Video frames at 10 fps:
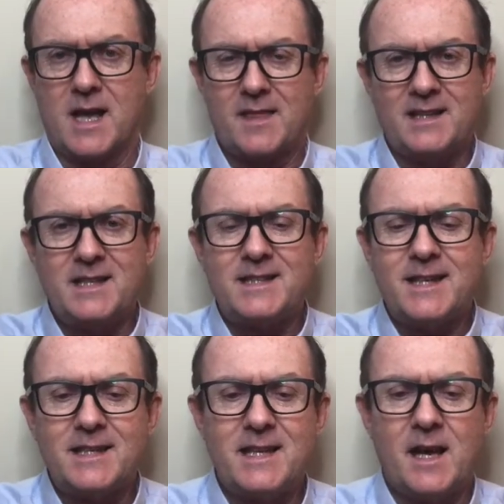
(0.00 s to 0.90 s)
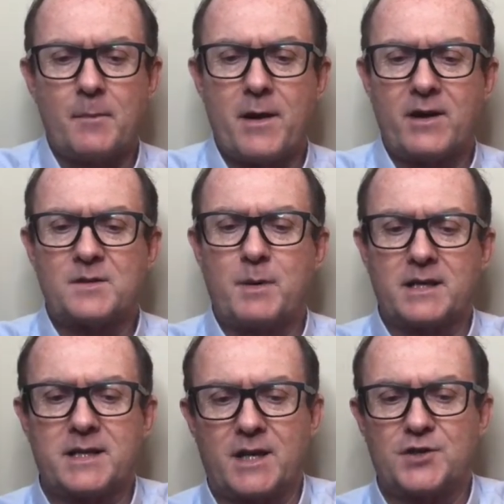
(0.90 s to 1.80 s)
That is setting up their
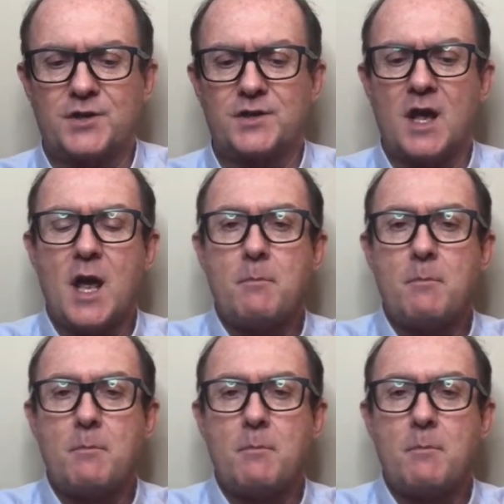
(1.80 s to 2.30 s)
expectations